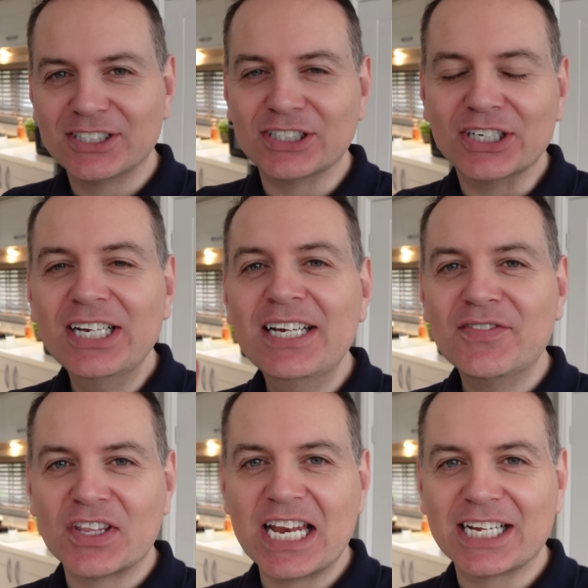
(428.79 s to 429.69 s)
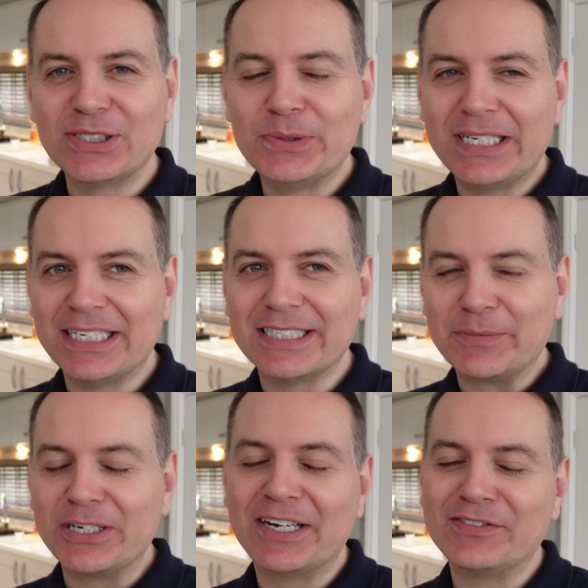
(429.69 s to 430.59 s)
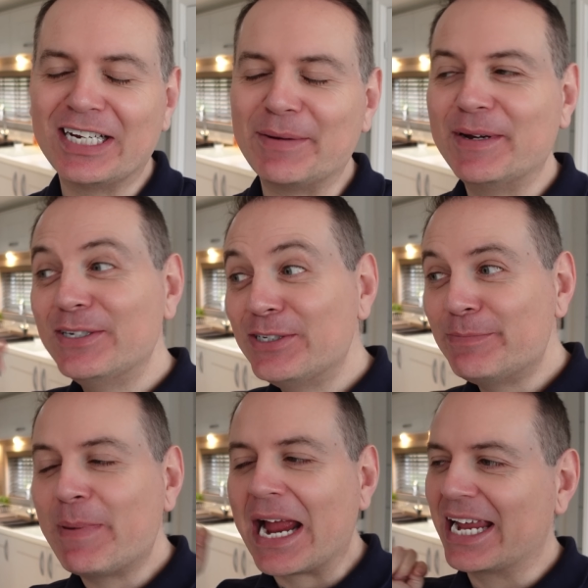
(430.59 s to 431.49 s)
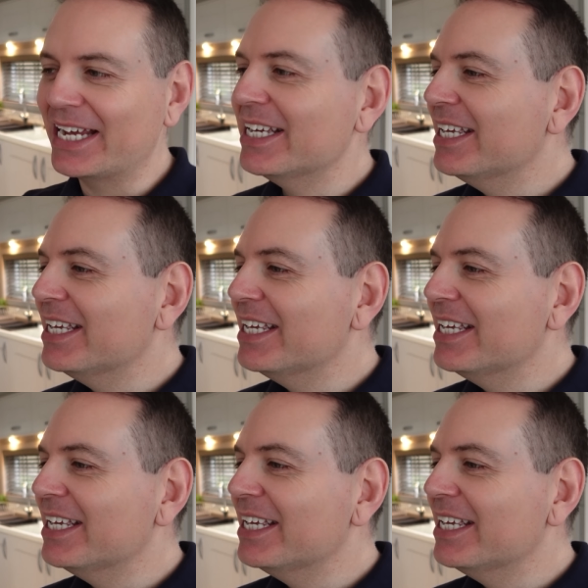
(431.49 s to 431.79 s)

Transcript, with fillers: So for the next two days, I'm gonna have time to pack.